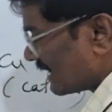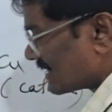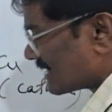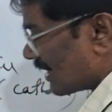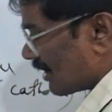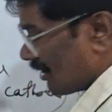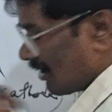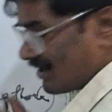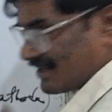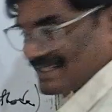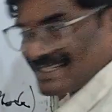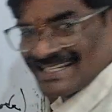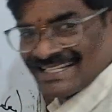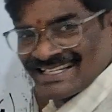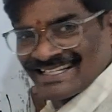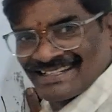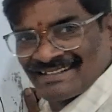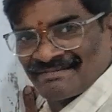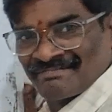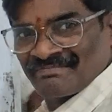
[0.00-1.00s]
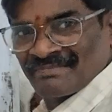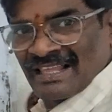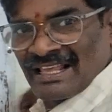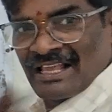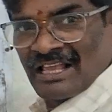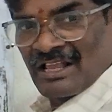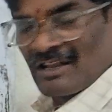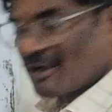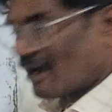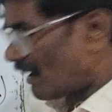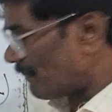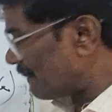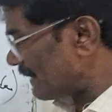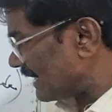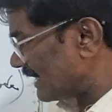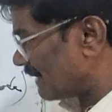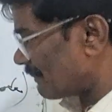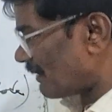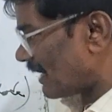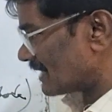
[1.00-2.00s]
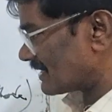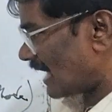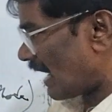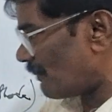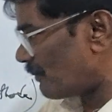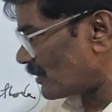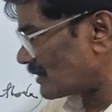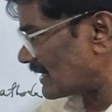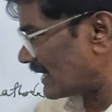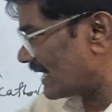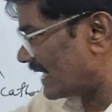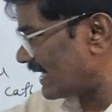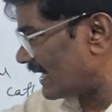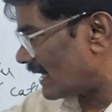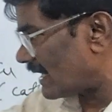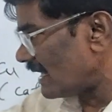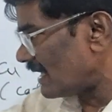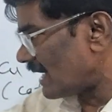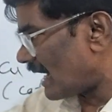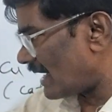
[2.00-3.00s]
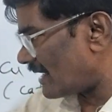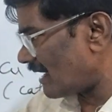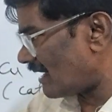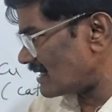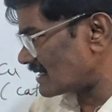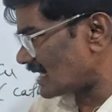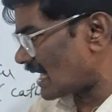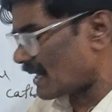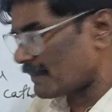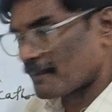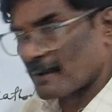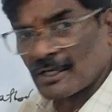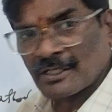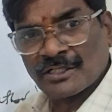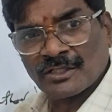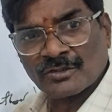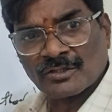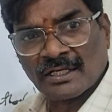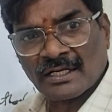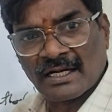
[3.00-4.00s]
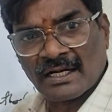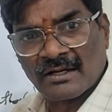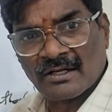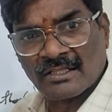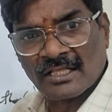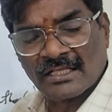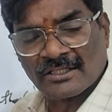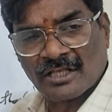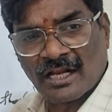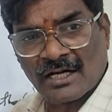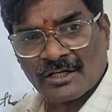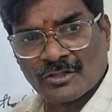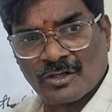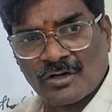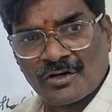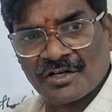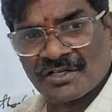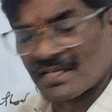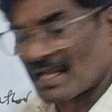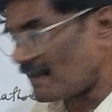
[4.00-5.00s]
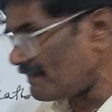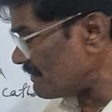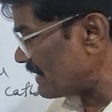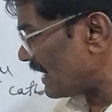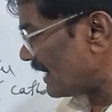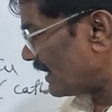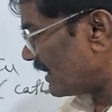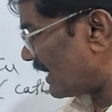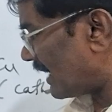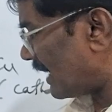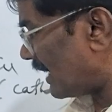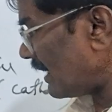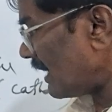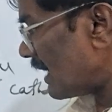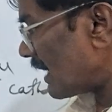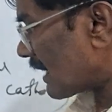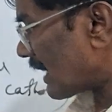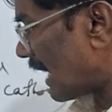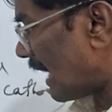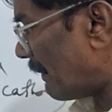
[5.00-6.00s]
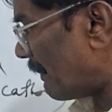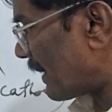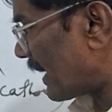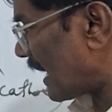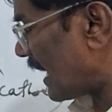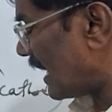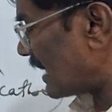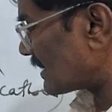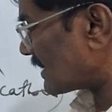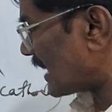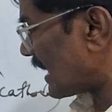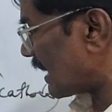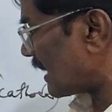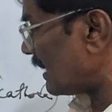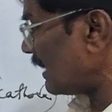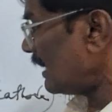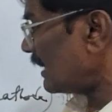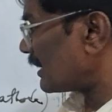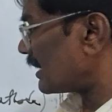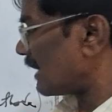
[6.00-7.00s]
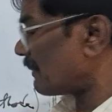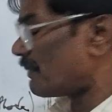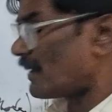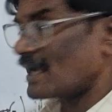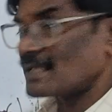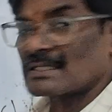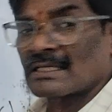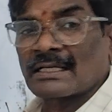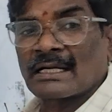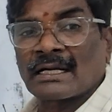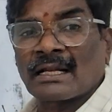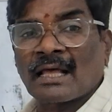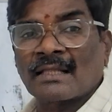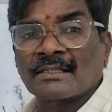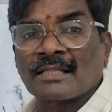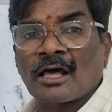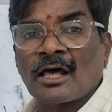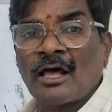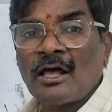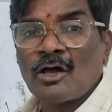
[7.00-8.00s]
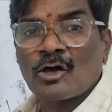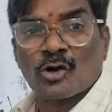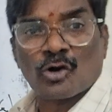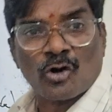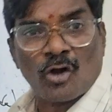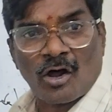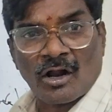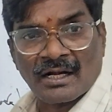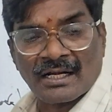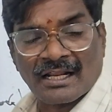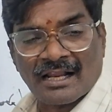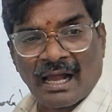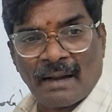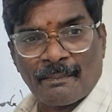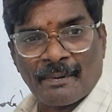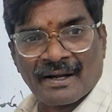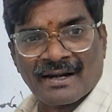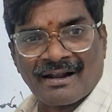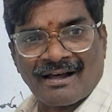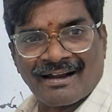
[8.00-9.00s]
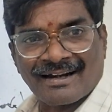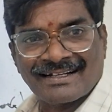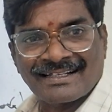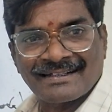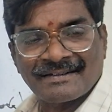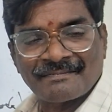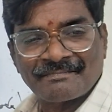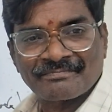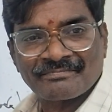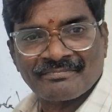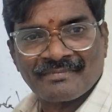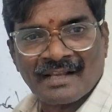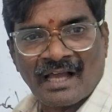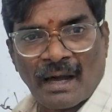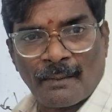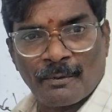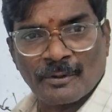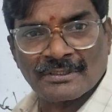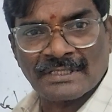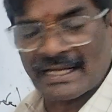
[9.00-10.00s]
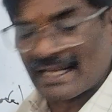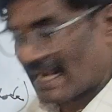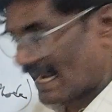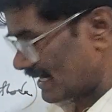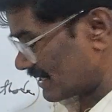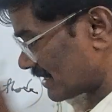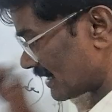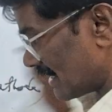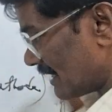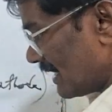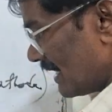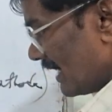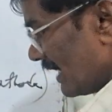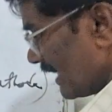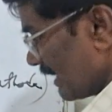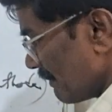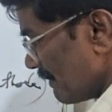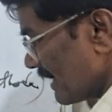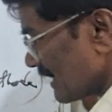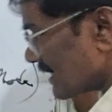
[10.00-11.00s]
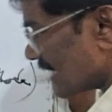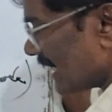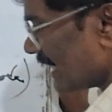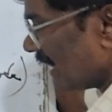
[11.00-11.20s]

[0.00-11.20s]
this rod. Copper deposit, opposite here. Ions are produced into the salt solution. Here, copper ions are deposited on the rod, copper rod. Opposite reaction. It means